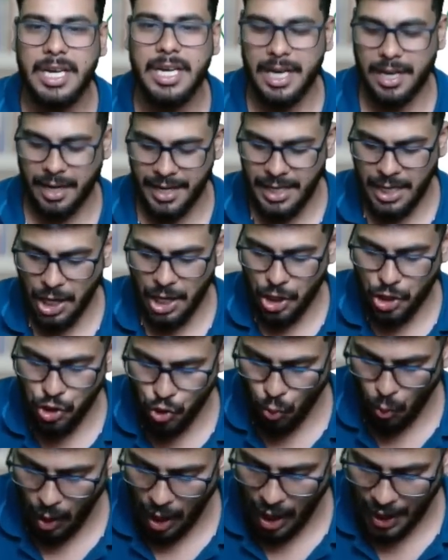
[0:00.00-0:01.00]
right,
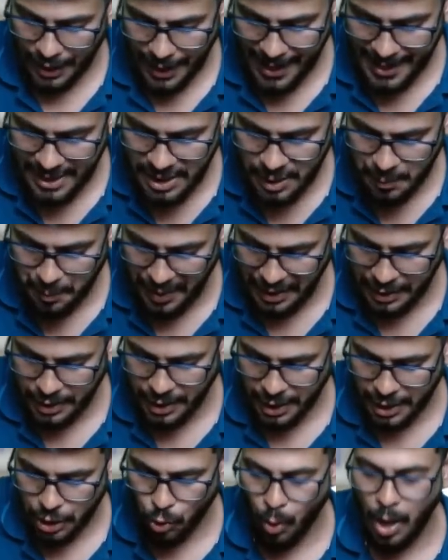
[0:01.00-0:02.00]
you are
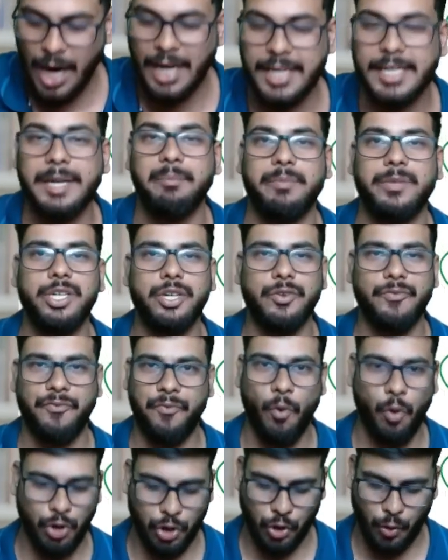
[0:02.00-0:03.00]
expected to attempt
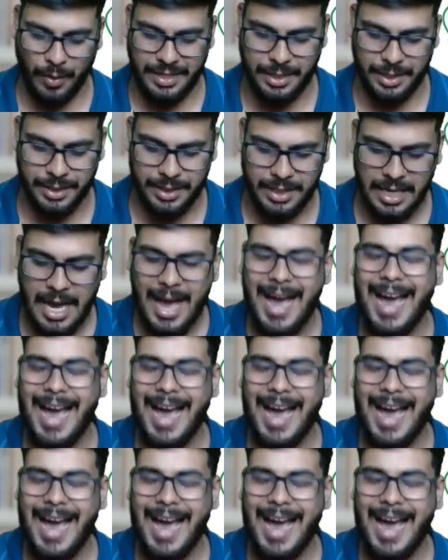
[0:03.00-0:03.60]
4 questions.